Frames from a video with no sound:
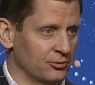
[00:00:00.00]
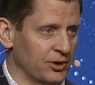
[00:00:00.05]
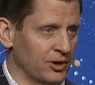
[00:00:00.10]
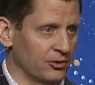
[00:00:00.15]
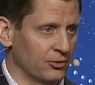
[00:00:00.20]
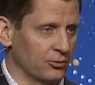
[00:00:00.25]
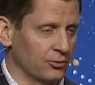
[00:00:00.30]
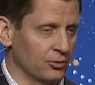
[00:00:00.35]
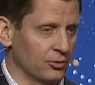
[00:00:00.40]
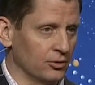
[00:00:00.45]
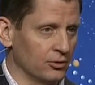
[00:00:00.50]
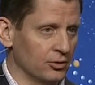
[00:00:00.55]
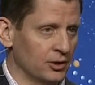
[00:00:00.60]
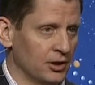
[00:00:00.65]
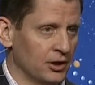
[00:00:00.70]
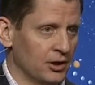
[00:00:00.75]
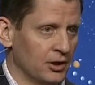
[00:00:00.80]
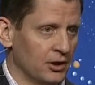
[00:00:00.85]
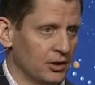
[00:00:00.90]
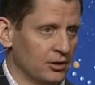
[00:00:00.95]
around the world.
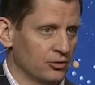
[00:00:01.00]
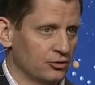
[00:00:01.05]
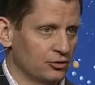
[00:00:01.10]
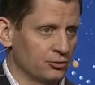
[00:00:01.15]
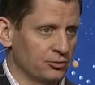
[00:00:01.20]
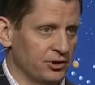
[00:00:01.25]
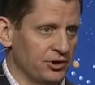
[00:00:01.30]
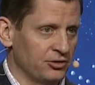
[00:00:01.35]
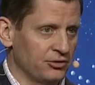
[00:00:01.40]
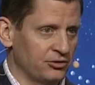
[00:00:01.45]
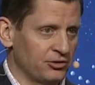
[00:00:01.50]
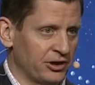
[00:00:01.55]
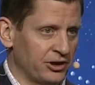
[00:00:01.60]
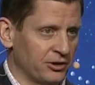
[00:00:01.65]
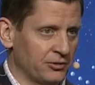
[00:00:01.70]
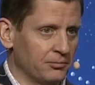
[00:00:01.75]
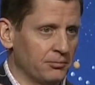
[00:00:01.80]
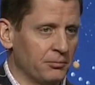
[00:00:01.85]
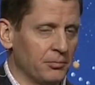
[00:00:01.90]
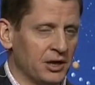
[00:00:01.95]
Sri
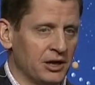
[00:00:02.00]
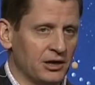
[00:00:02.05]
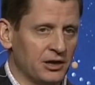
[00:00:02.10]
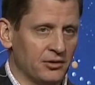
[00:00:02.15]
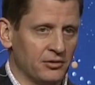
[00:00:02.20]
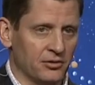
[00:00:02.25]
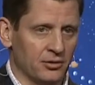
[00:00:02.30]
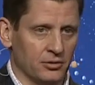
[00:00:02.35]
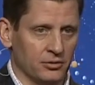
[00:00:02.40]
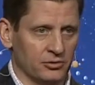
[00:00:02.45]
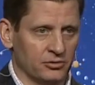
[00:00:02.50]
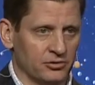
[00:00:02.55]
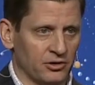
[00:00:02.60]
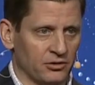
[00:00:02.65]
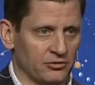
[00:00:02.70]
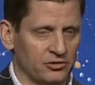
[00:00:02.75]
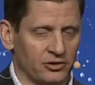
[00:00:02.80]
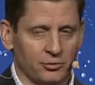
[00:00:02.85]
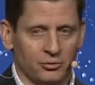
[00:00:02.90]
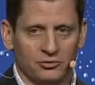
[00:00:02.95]
shared many of those
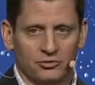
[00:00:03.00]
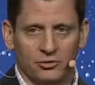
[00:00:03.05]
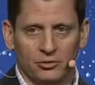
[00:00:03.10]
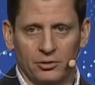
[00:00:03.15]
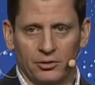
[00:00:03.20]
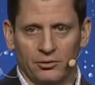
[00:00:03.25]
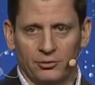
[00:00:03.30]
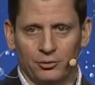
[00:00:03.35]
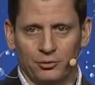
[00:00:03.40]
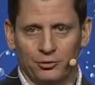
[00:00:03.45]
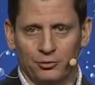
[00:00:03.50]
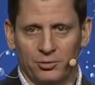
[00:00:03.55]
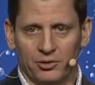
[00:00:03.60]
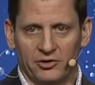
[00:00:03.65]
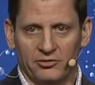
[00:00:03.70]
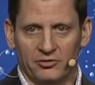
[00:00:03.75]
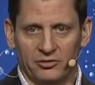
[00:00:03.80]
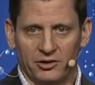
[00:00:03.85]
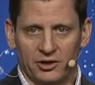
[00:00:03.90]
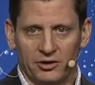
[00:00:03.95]
as he was going through his
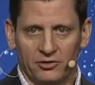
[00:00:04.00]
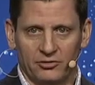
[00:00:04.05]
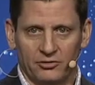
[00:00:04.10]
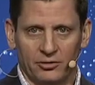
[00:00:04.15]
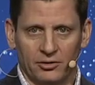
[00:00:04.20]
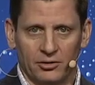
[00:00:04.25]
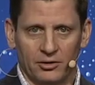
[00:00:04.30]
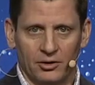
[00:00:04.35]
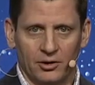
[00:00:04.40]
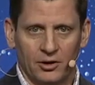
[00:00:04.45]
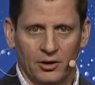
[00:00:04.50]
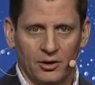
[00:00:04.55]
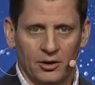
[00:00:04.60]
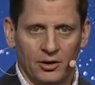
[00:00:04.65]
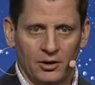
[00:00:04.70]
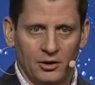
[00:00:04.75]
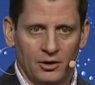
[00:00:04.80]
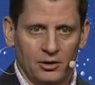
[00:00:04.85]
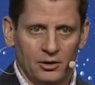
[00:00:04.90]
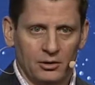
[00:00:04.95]
presentation.
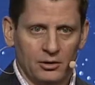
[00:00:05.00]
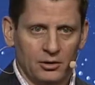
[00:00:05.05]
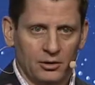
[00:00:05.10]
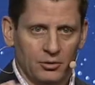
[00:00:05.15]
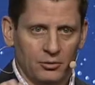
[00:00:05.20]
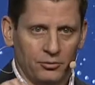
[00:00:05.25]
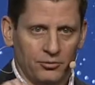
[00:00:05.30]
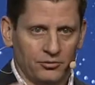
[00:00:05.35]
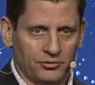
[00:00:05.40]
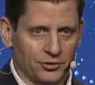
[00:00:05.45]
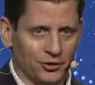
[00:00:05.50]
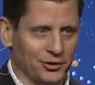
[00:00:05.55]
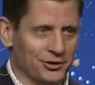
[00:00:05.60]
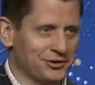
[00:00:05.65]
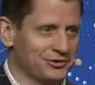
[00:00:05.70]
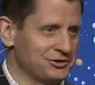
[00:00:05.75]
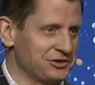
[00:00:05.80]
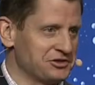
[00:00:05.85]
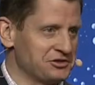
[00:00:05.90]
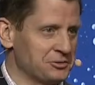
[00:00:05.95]
We've
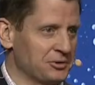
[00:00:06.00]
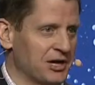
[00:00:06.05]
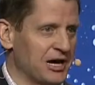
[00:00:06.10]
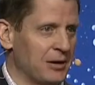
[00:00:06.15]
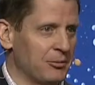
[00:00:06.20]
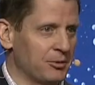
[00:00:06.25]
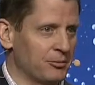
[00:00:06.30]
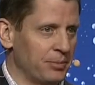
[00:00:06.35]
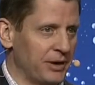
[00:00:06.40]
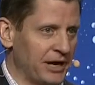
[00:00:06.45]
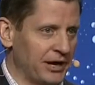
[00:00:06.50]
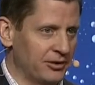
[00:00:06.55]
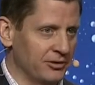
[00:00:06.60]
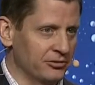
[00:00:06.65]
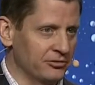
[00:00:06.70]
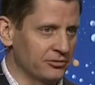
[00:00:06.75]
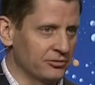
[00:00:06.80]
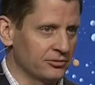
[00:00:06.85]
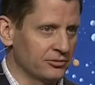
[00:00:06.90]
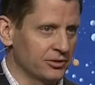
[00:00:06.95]
started to see some common
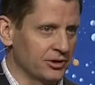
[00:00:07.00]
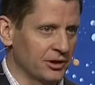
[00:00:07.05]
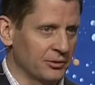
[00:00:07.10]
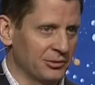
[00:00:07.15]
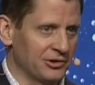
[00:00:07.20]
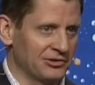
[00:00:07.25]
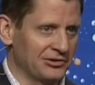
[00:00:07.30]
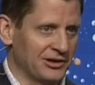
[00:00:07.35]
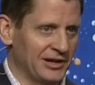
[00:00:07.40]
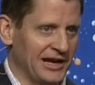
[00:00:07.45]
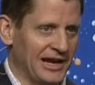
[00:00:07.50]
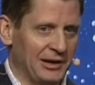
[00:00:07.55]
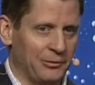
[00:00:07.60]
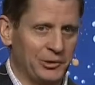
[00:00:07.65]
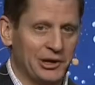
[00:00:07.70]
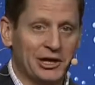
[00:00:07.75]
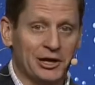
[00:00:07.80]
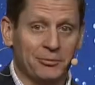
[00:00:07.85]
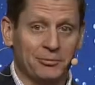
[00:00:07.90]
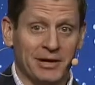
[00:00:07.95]
patterns, and we said, hey,
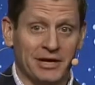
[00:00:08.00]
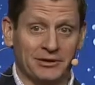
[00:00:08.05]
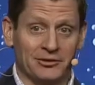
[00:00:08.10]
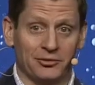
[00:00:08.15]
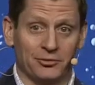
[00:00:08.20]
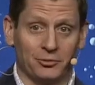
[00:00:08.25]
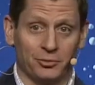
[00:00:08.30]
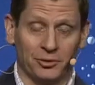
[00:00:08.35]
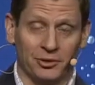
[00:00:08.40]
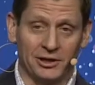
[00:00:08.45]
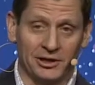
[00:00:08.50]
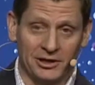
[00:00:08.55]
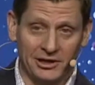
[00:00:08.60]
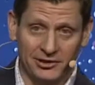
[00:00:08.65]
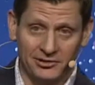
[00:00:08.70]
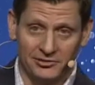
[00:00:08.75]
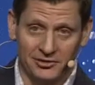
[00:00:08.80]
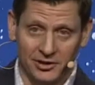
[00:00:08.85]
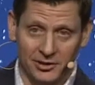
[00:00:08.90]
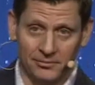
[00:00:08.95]
we could make this really
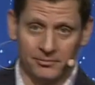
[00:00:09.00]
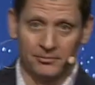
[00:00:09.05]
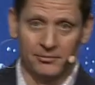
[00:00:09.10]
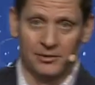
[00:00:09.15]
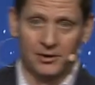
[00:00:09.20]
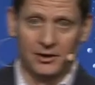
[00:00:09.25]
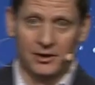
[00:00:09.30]
easy